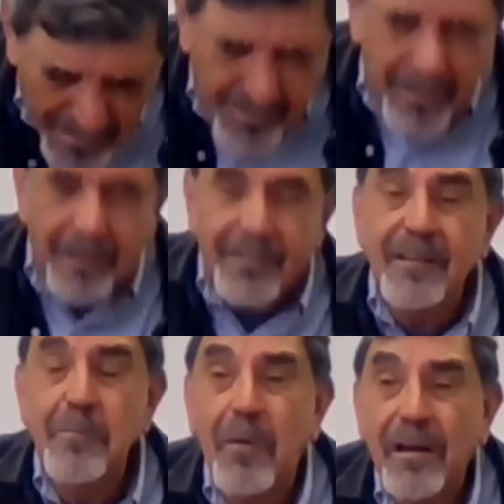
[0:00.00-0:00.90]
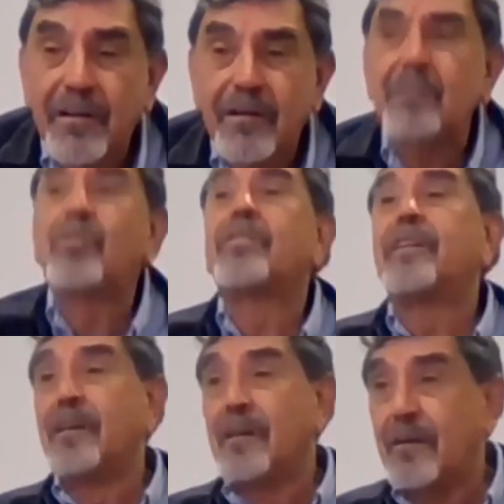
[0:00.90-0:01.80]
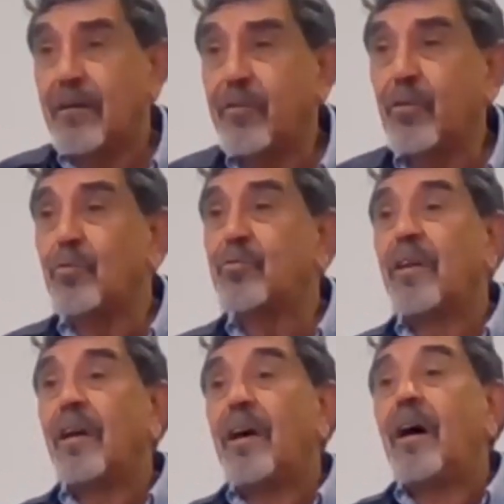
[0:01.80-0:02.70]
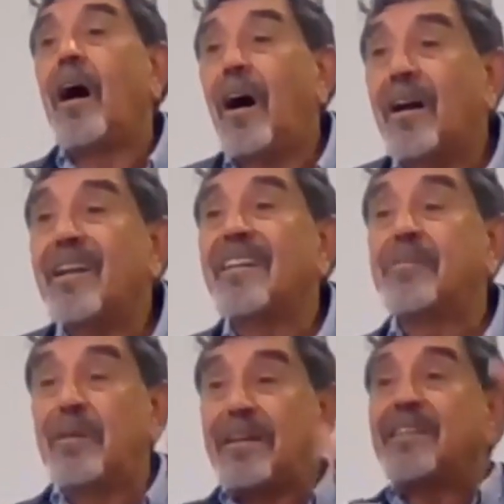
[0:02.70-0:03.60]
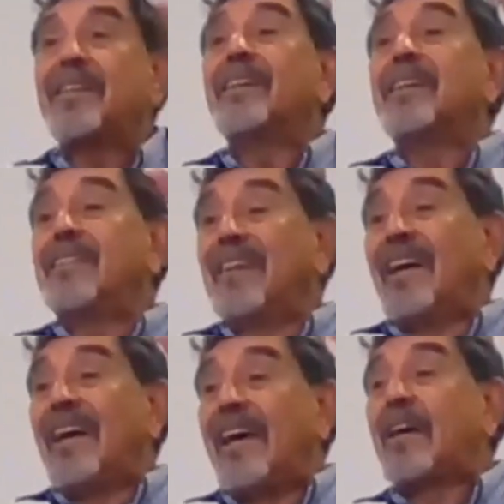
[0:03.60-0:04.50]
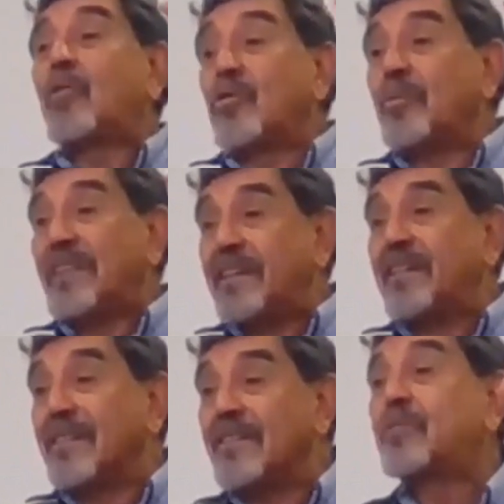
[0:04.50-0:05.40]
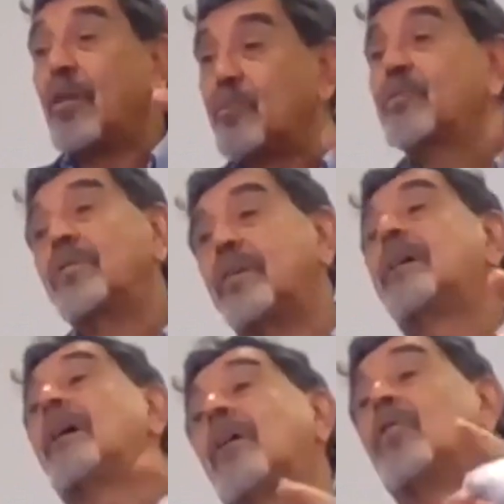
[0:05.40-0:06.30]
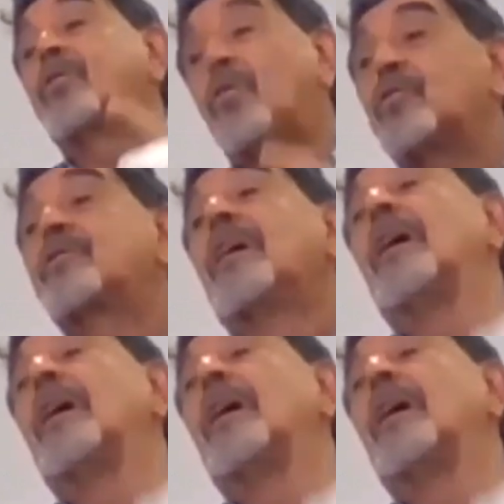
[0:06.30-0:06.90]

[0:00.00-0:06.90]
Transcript: international migratory flows are explained in economical terms. There are, of course,